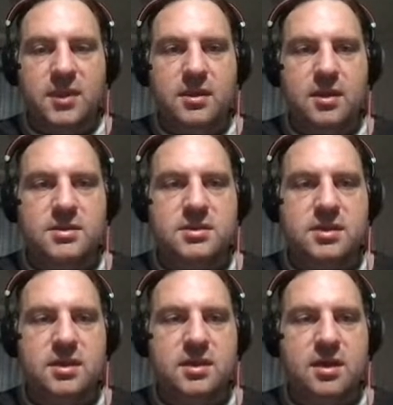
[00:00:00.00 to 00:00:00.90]
it's
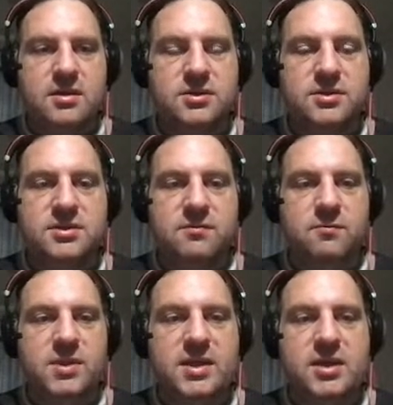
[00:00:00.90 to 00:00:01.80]
a
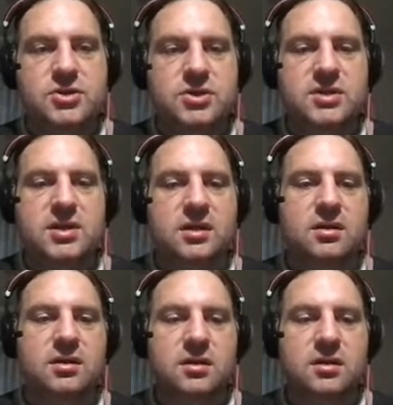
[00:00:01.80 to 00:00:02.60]
really interesting